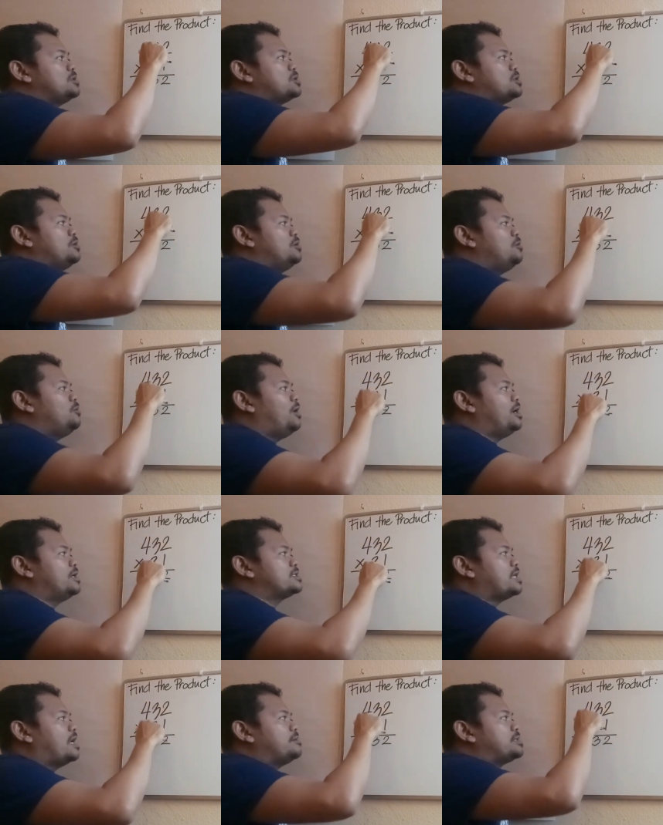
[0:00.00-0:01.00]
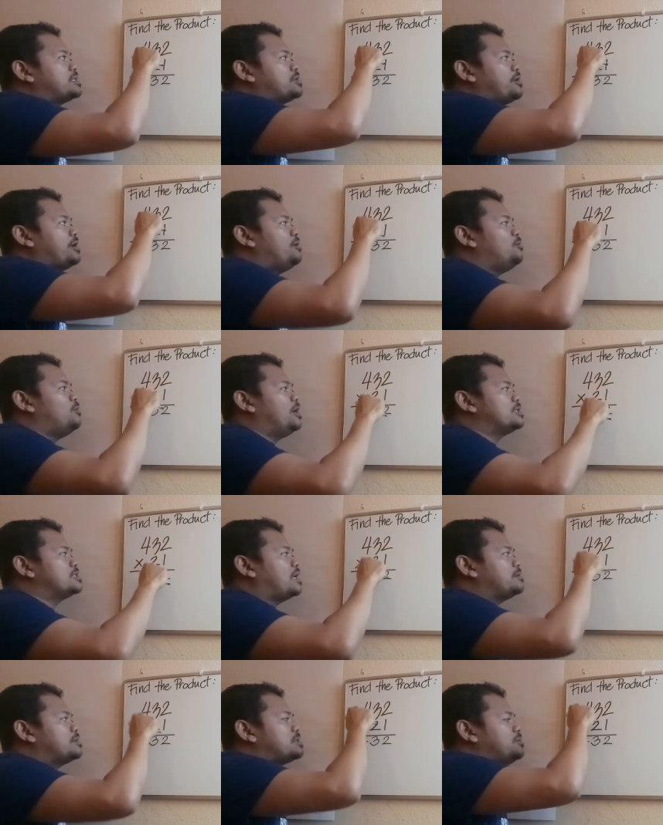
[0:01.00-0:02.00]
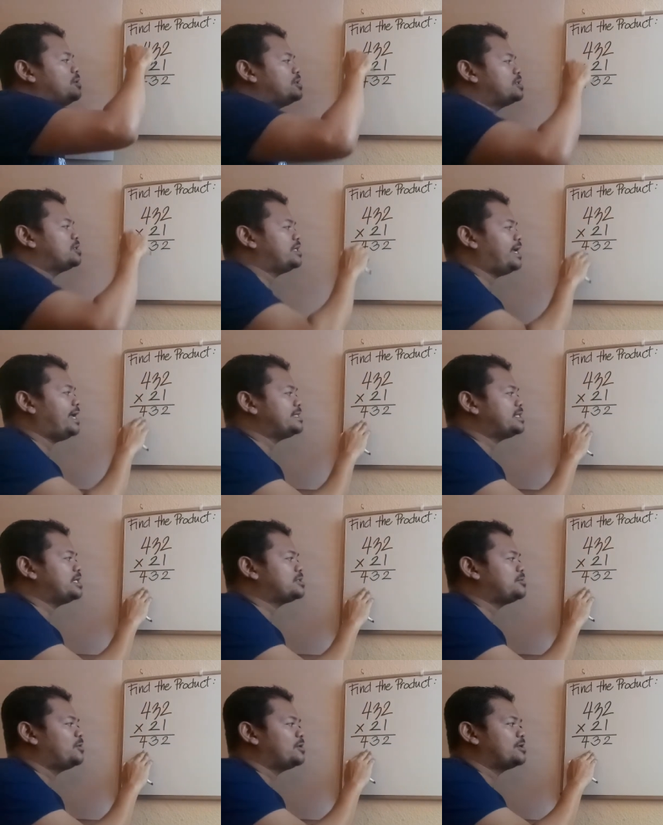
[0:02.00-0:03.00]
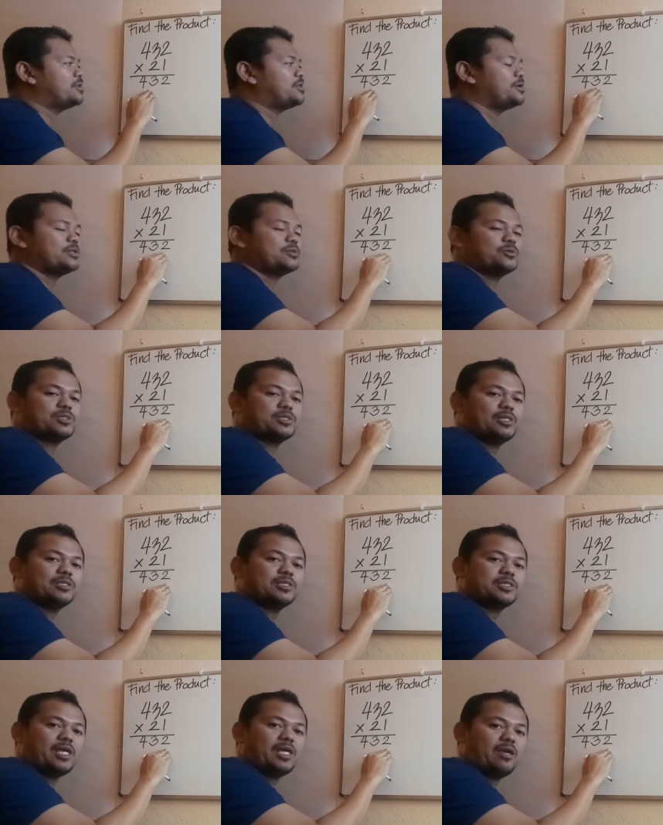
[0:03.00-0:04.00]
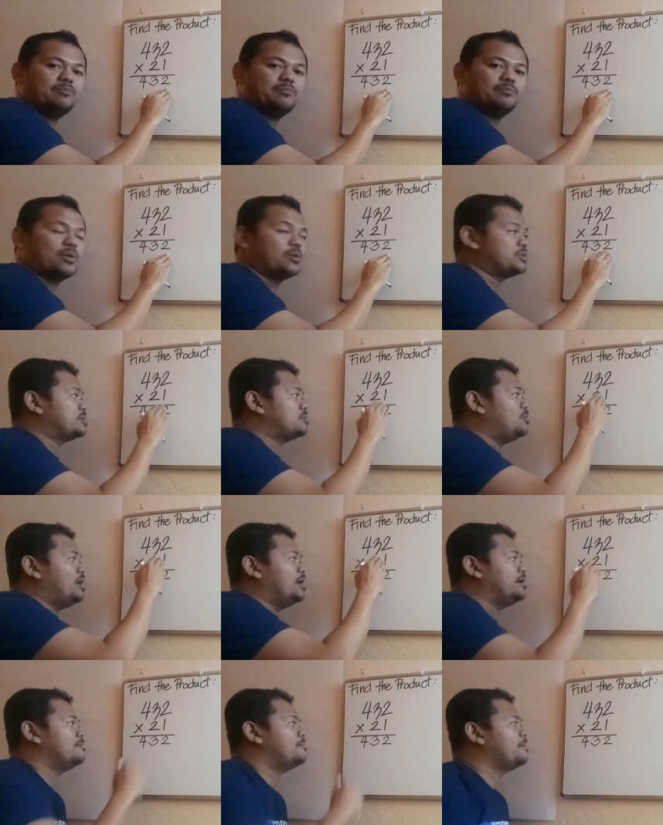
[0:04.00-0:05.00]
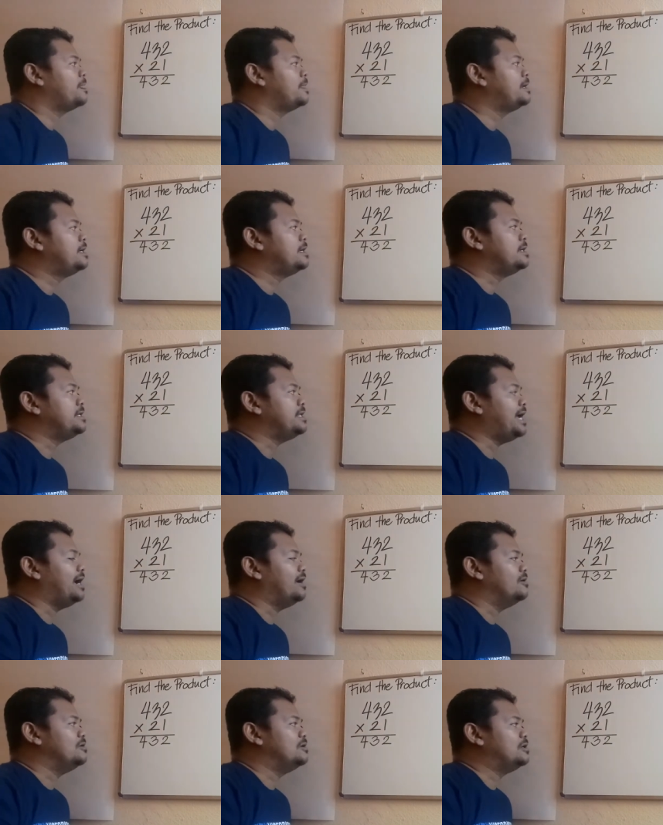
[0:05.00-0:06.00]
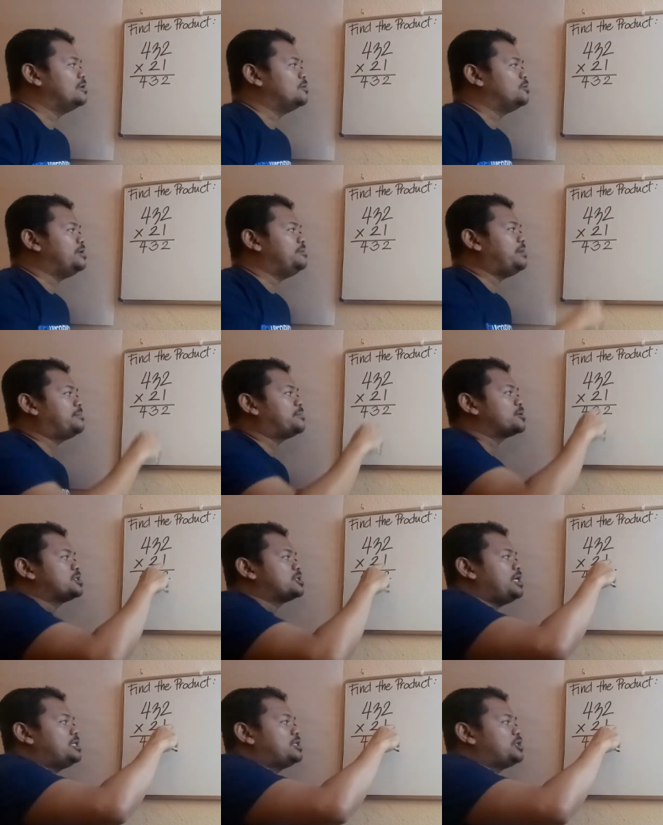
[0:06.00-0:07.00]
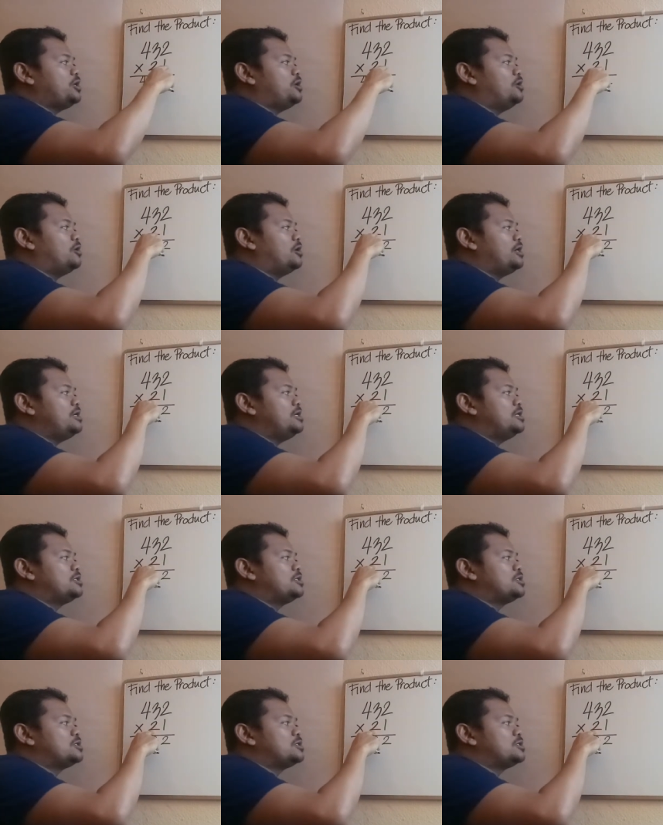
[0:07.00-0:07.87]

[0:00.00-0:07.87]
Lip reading: 2, 1 times 3, 1 times 4. So the answer is 432, still the same because it's 1. Now, we may proceed to your